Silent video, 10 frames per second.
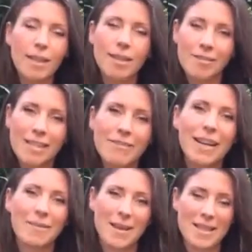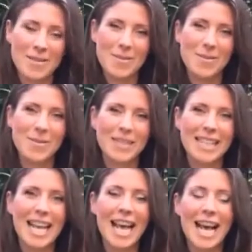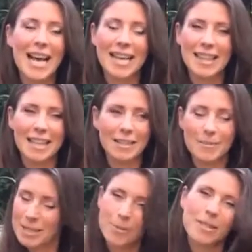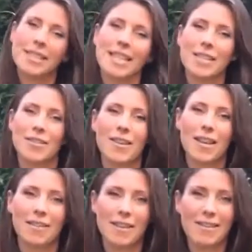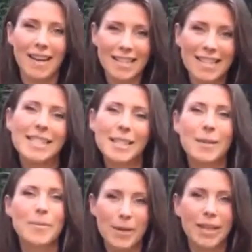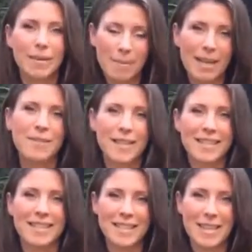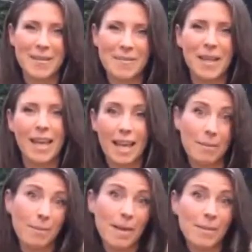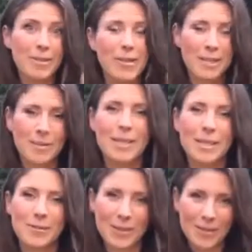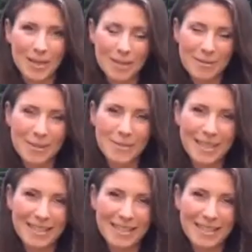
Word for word: I thoroughly recommend the course. Uh, I think no matter what stage of life you're at, it's going to bring benefits to you and maybe transformation for your life as